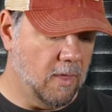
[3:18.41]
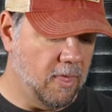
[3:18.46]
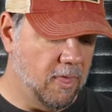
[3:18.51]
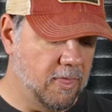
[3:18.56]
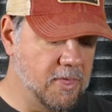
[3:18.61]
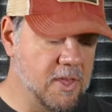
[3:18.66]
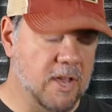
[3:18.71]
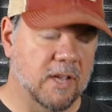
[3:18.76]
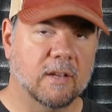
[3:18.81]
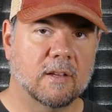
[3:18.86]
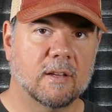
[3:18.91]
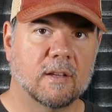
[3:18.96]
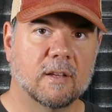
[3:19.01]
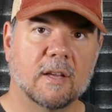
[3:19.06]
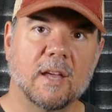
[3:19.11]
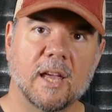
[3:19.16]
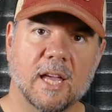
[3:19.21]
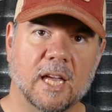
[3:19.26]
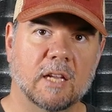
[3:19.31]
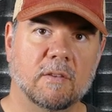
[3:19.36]
thick
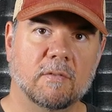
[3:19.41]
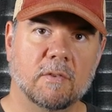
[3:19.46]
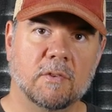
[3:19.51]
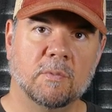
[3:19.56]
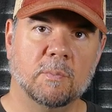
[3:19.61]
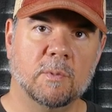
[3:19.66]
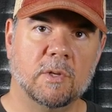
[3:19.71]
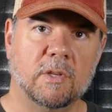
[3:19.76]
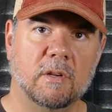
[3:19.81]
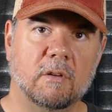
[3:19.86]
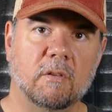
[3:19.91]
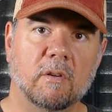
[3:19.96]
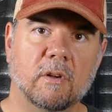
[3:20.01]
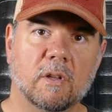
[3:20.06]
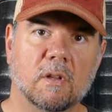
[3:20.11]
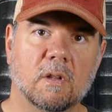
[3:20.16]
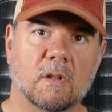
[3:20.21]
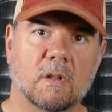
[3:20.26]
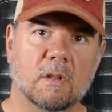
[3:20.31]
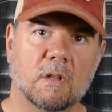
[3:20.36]
canvas
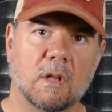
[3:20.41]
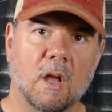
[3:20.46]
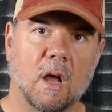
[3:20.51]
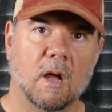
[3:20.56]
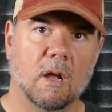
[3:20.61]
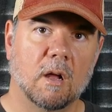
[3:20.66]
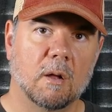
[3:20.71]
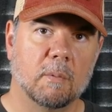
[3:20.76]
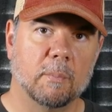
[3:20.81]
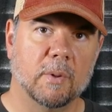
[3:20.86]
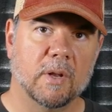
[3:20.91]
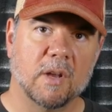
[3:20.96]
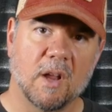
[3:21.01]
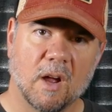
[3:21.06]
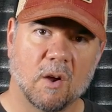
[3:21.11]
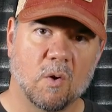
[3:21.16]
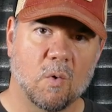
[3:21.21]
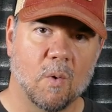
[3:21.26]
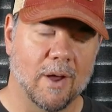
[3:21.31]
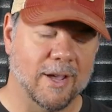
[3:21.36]
material, um, but
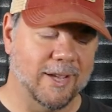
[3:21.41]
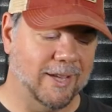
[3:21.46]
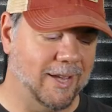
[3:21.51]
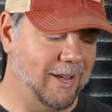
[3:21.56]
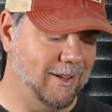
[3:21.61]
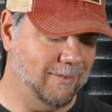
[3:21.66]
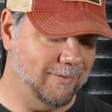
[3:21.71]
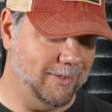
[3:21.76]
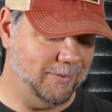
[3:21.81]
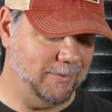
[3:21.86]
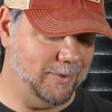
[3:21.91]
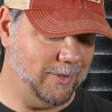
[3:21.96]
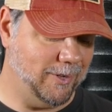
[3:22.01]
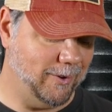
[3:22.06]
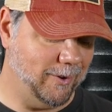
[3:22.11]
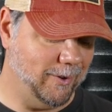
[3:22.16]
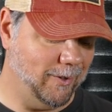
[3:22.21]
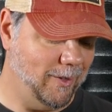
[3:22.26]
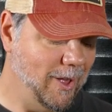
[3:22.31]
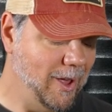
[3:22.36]
not quite canvas
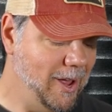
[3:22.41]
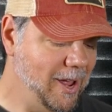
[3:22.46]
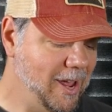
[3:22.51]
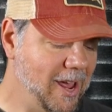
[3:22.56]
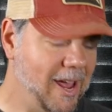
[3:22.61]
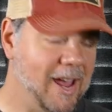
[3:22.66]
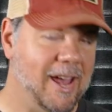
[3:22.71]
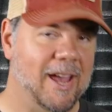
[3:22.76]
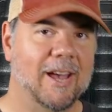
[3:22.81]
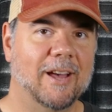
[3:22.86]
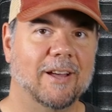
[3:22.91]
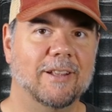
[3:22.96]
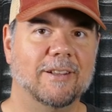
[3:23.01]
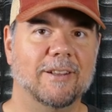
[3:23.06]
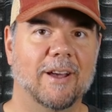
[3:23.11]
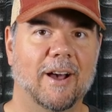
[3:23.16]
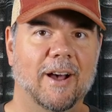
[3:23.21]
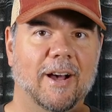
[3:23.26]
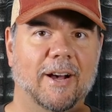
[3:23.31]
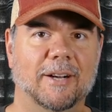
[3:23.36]
material,
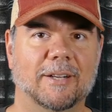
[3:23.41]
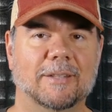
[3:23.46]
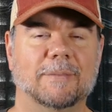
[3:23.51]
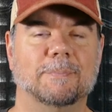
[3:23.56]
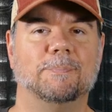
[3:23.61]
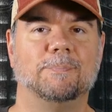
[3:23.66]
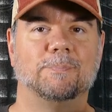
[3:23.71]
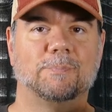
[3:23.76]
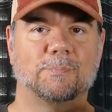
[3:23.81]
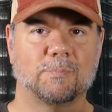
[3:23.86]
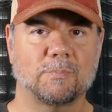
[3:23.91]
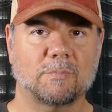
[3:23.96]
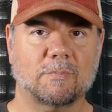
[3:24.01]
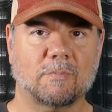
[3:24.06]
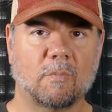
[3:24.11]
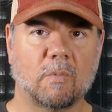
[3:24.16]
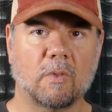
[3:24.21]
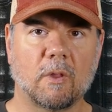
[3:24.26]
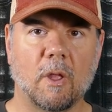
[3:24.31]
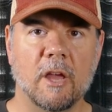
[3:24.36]
and um,
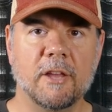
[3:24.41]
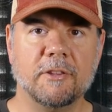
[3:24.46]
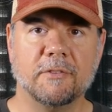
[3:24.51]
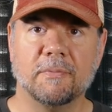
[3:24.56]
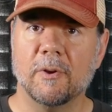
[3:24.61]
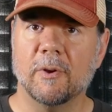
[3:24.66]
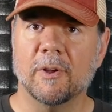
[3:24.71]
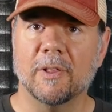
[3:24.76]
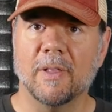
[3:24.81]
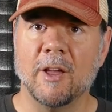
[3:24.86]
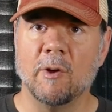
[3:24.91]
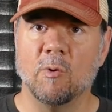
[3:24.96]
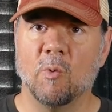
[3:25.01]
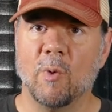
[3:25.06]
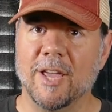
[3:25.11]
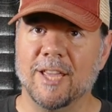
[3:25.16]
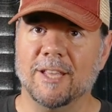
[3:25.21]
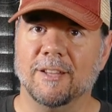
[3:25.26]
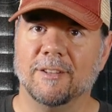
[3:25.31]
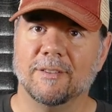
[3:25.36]
it's very
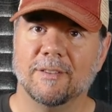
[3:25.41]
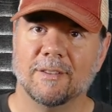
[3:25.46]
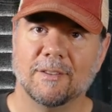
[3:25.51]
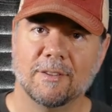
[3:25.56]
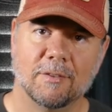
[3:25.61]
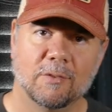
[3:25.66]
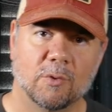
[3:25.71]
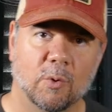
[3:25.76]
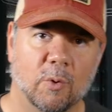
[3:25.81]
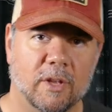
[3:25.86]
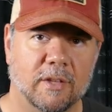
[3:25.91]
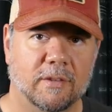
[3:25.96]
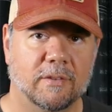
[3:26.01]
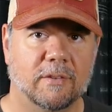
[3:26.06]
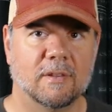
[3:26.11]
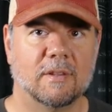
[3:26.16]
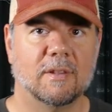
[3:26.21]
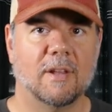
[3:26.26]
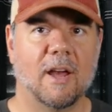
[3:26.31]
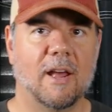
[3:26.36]
lightweight, so
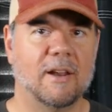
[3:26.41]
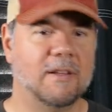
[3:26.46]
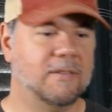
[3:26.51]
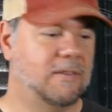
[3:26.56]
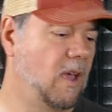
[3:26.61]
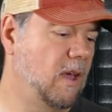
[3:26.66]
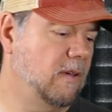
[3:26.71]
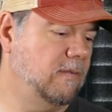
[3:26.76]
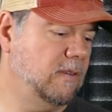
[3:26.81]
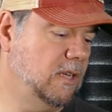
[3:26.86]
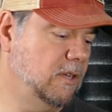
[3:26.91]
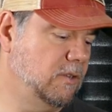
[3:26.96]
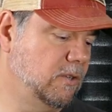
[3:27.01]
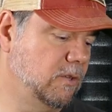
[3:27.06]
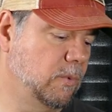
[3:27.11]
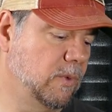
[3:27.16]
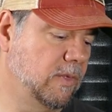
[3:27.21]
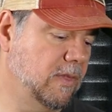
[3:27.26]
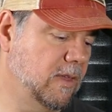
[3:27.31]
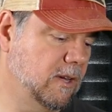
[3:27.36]
it's not as heavy as
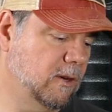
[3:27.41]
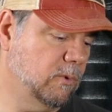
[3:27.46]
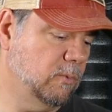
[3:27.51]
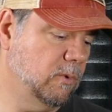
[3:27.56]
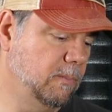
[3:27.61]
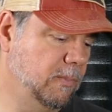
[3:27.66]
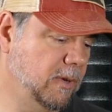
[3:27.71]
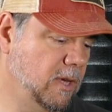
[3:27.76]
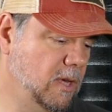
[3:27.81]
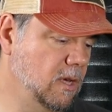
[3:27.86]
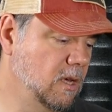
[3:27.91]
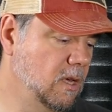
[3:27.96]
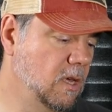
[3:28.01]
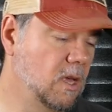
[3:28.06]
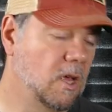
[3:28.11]
you would think it would be,